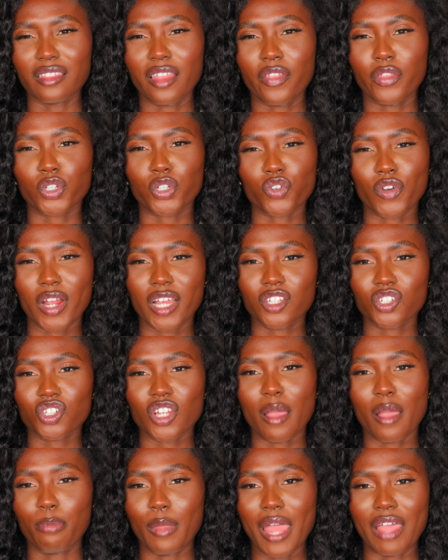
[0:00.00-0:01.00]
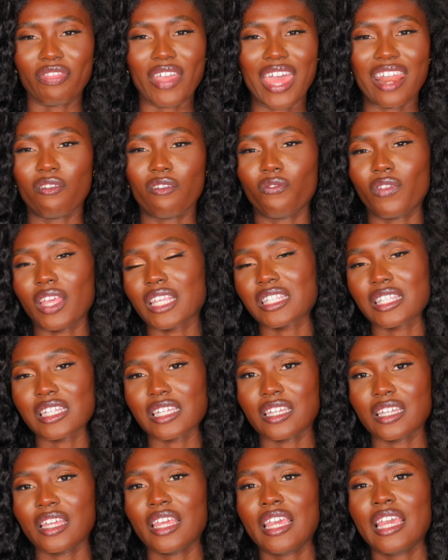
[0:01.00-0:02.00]
a leather trench. I'm not that
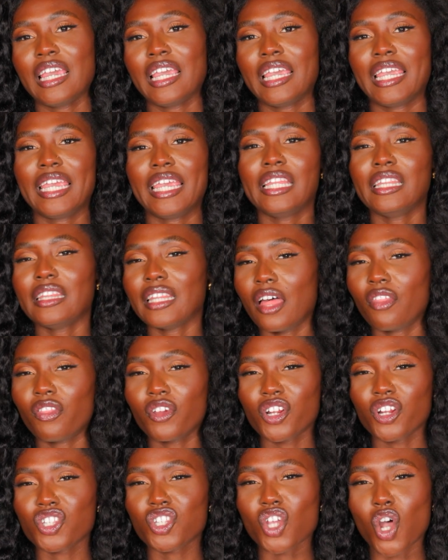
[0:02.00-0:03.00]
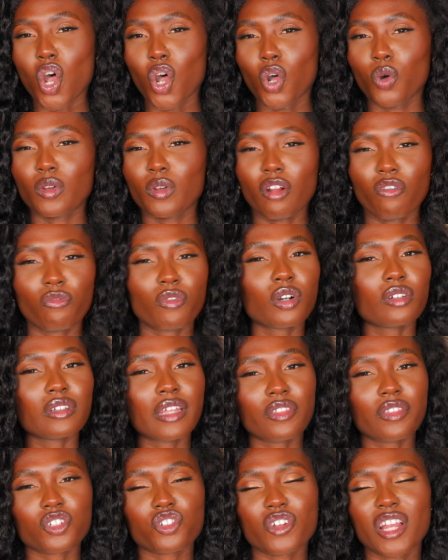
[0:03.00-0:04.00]
invested in leather to own a real
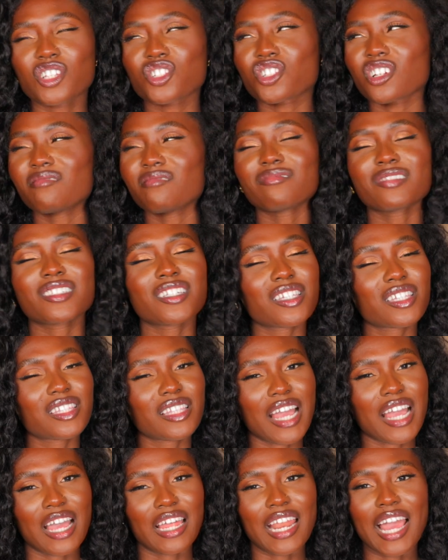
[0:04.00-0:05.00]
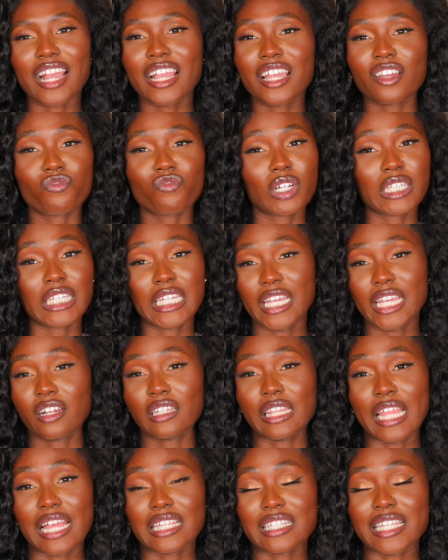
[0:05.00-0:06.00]
leather trench. I'm just not. I could really
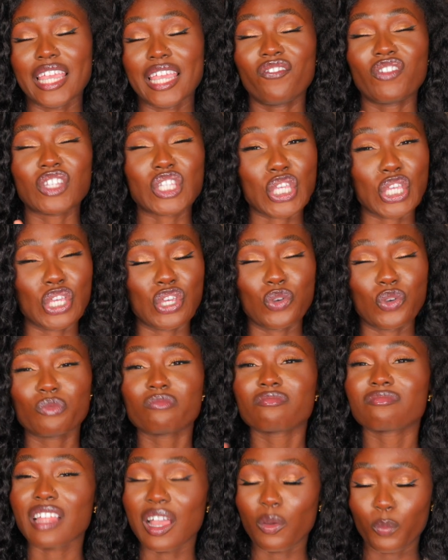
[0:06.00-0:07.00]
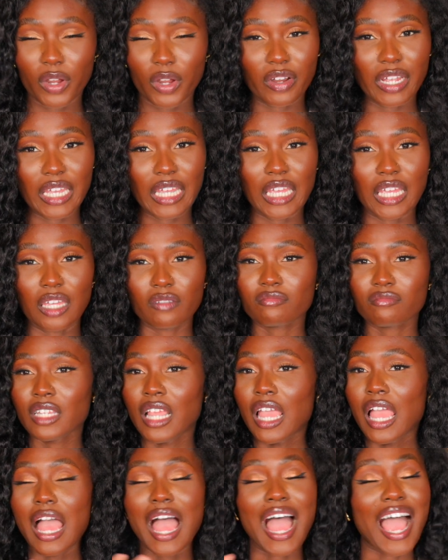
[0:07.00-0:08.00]
care less. If it's cute, I'm wearing it,
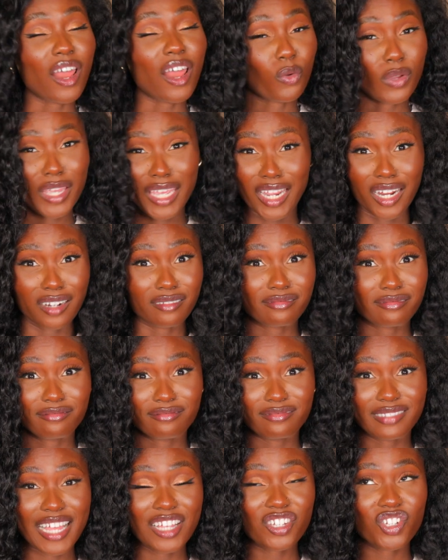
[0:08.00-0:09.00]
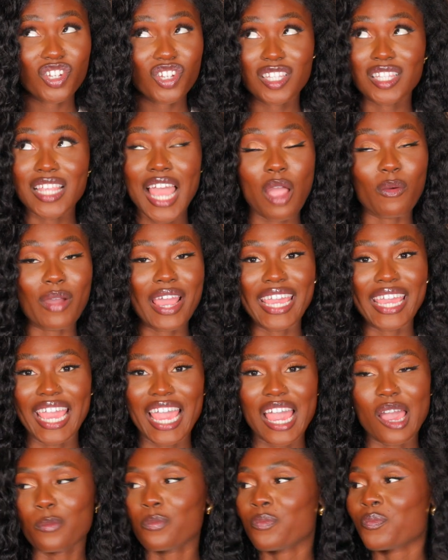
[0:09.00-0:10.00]
I don't care. That's just how I
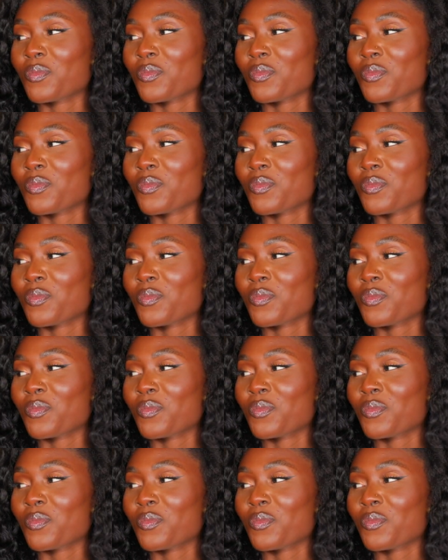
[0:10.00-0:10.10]
am.